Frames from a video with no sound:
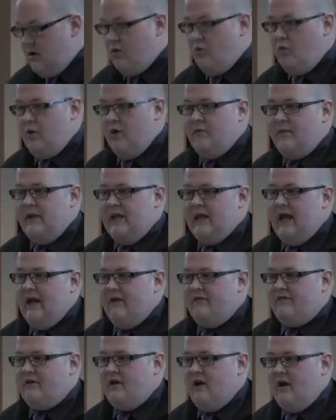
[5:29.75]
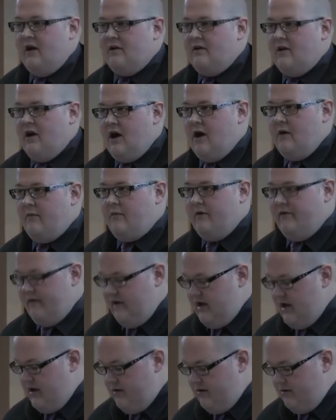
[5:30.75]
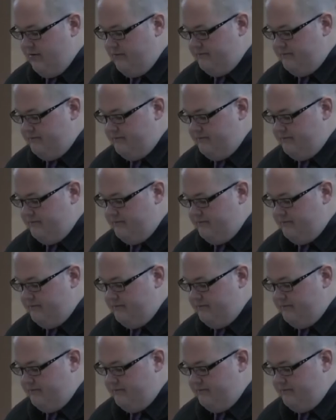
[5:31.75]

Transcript: will be left on top of another.